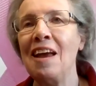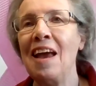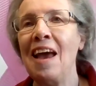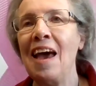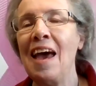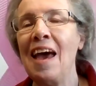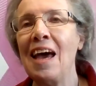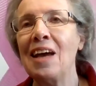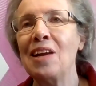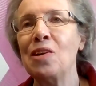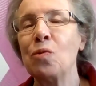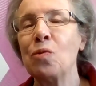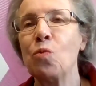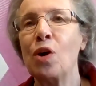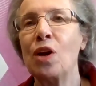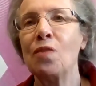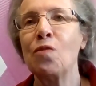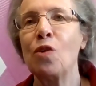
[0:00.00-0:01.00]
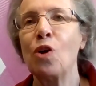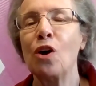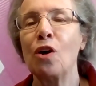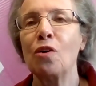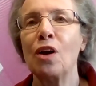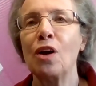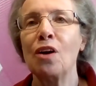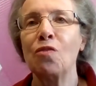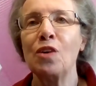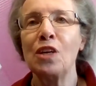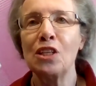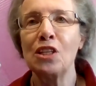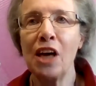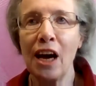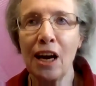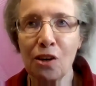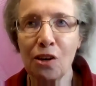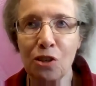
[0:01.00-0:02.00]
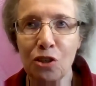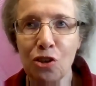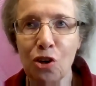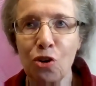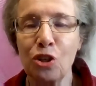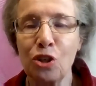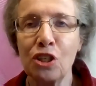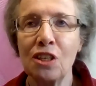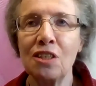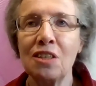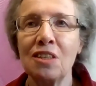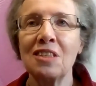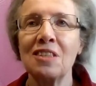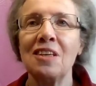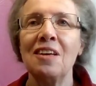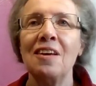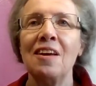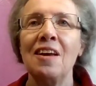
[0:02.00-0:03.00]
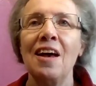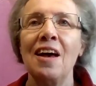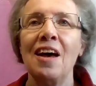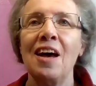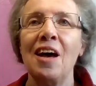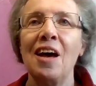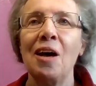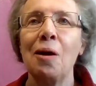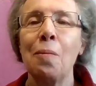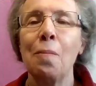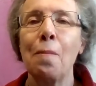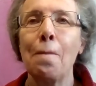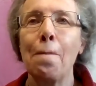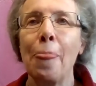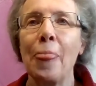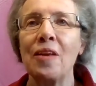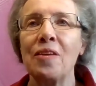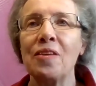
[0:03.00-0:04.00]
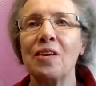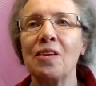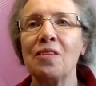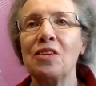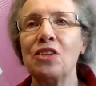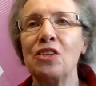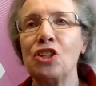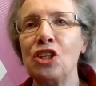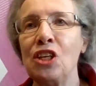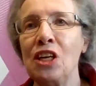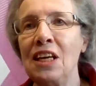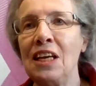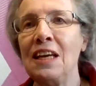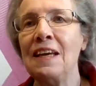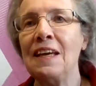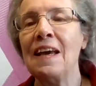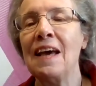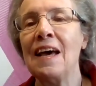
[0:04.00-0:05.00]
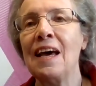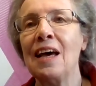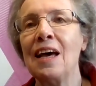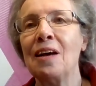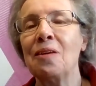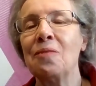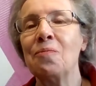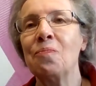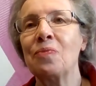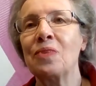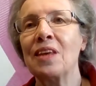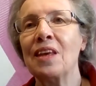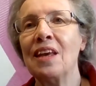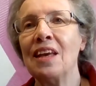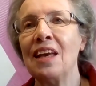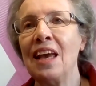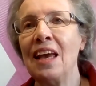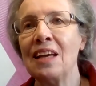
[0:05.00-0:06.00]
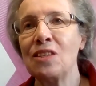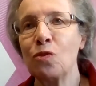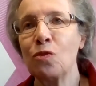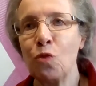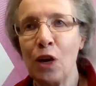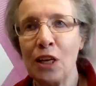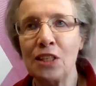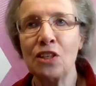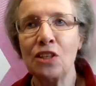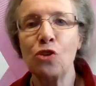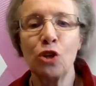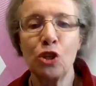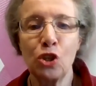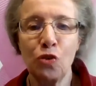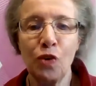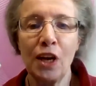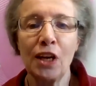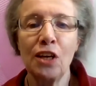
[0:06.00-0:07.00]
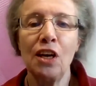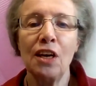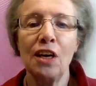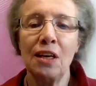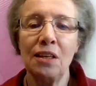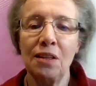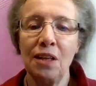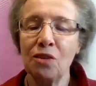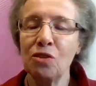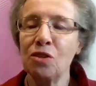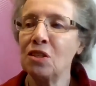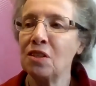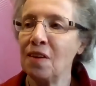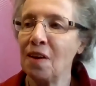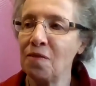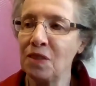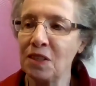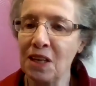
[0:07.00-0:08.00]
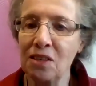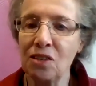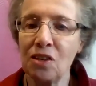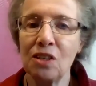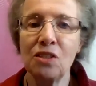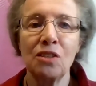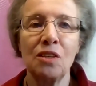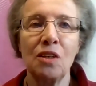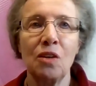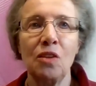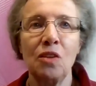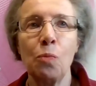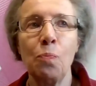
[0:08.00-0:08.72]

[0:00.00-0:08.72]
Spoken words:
And one of our retired surgeons, she has friends in Australia, and they've sent us their